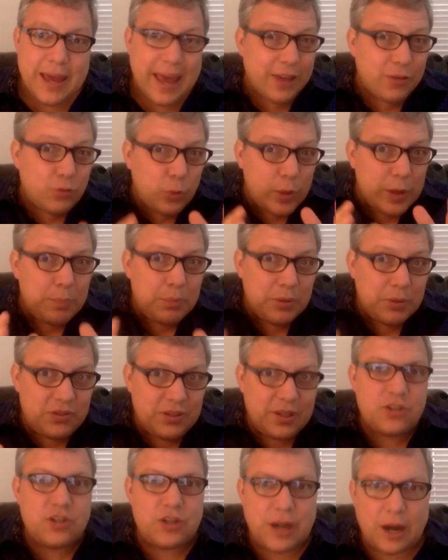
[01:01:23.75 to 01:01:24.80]
as we
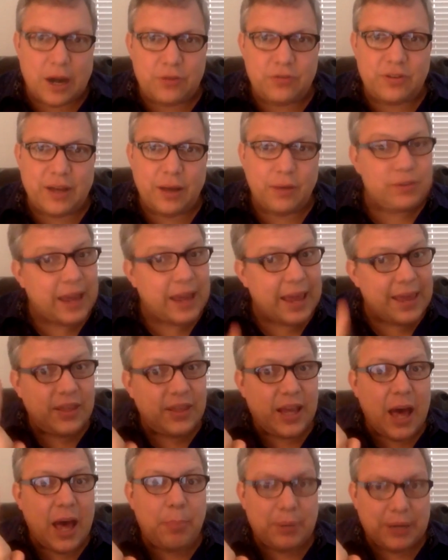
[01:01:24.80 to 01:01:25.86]
position ourselves and the
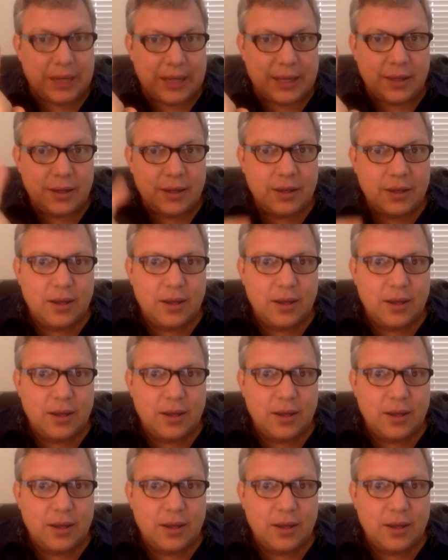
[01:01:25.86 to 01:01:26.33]
company